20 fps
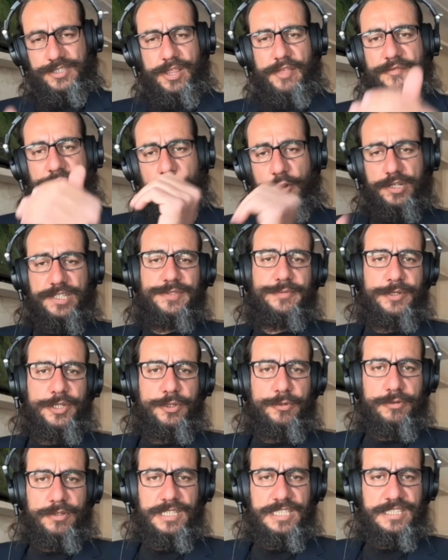So the first
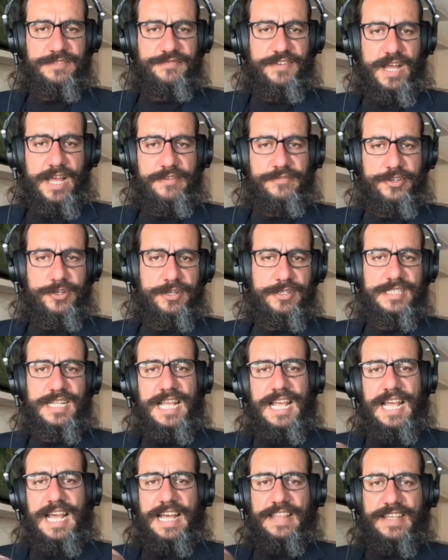renewal is 5 years
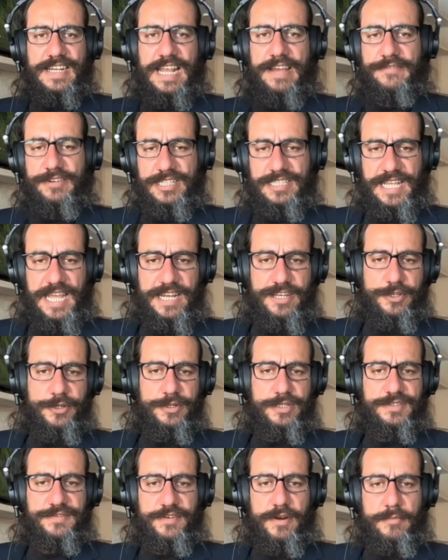and then every 10
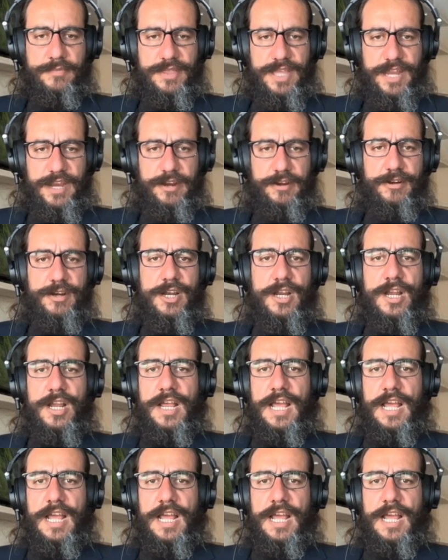years from there.